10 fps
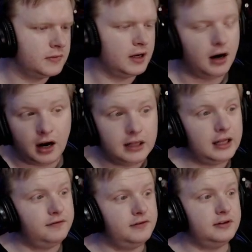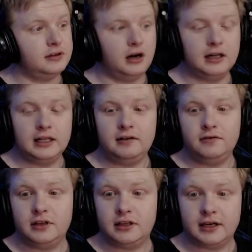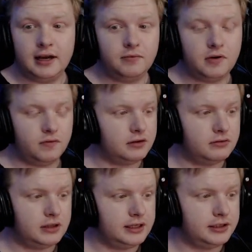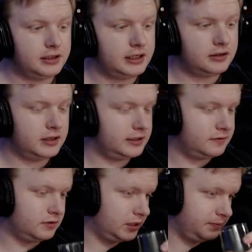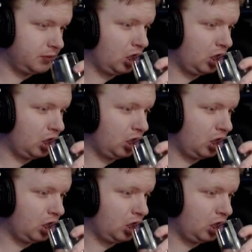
I love it. I love that they came up with a really unique crest for him.